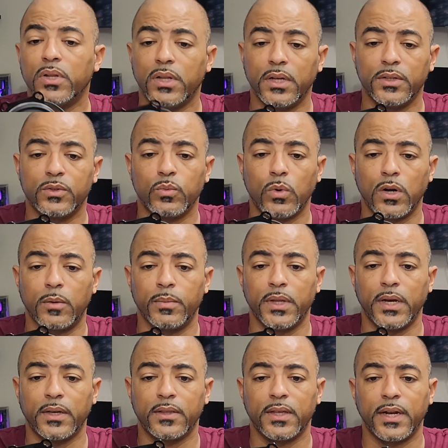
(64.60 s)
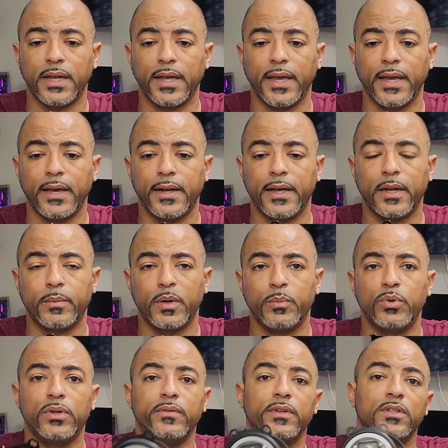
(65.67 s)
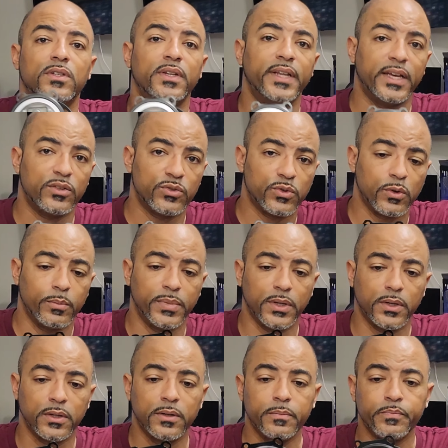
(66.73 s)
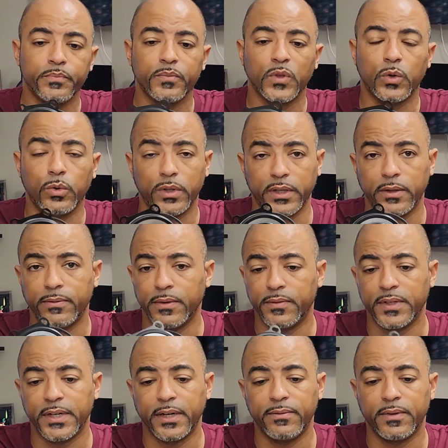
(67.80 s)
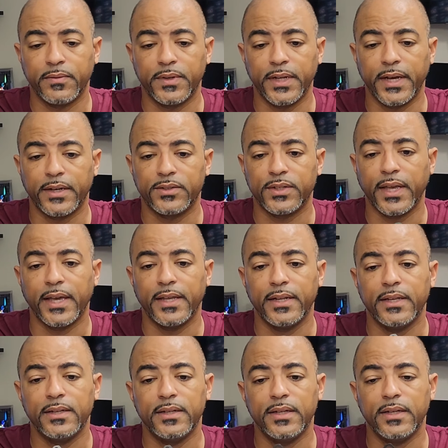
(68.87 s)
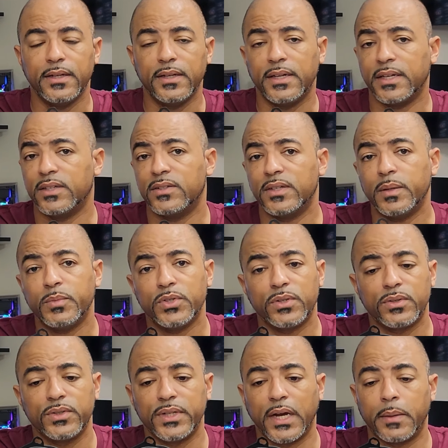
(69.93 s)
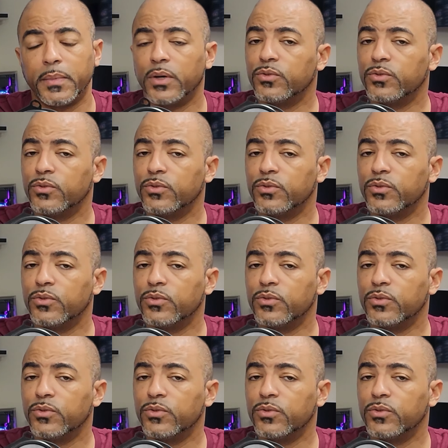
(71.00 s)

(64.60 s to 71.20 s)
Plus water block that I had on my previous distro build, cooling a 5950X, and it did an exceptional job.